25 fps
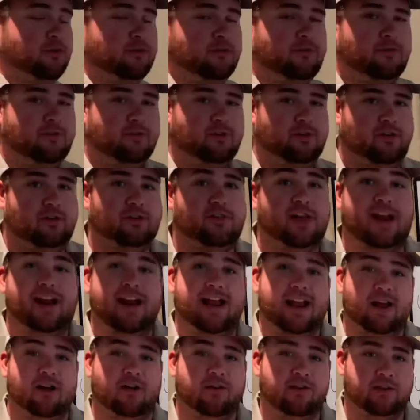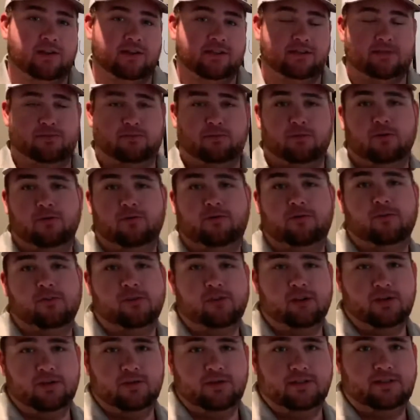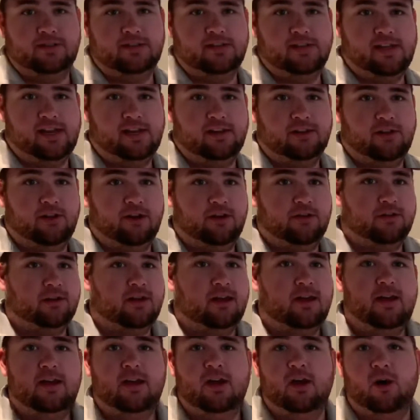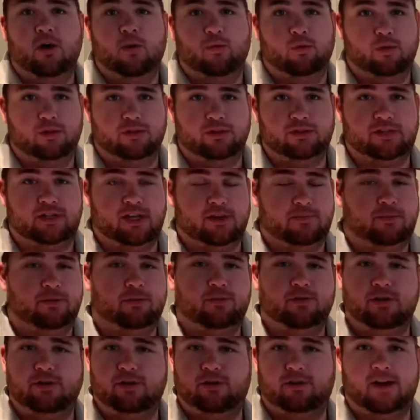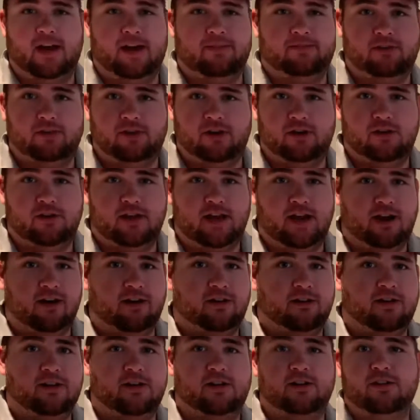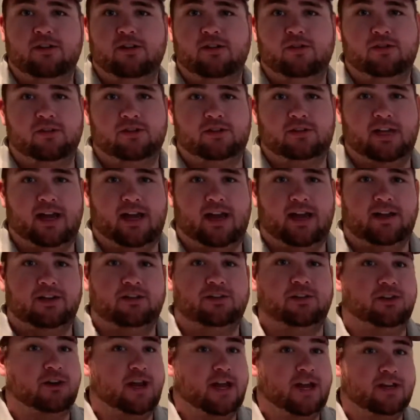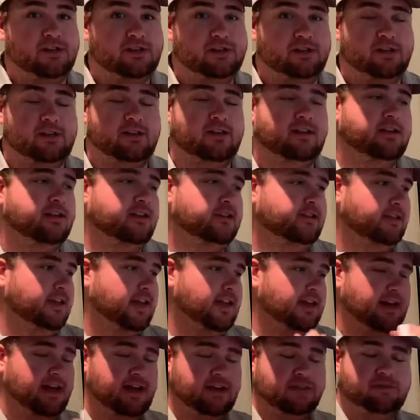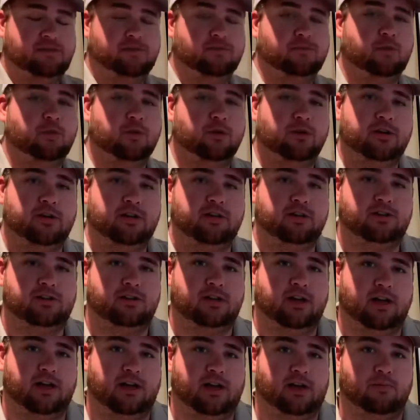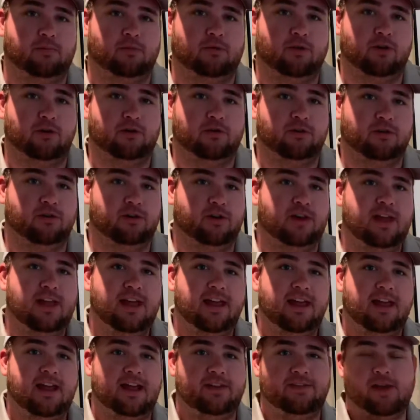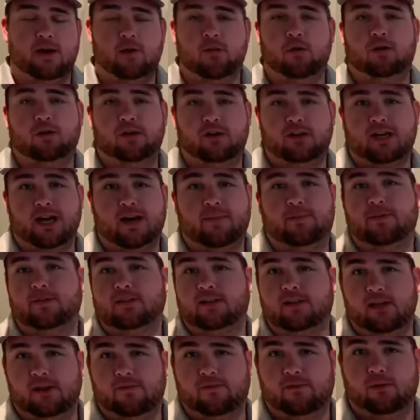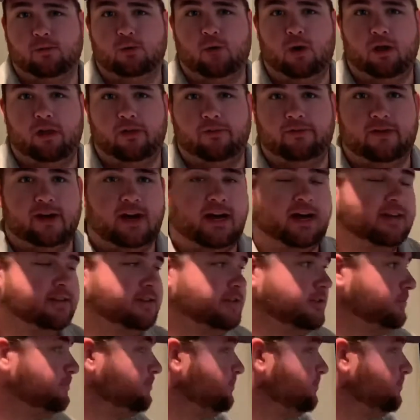for, or that area is approved for a USDA loan. Real simple. You don't have to know the area. You just ask your agent and ask your mortgage broker, and they will look up and see if it qualifies.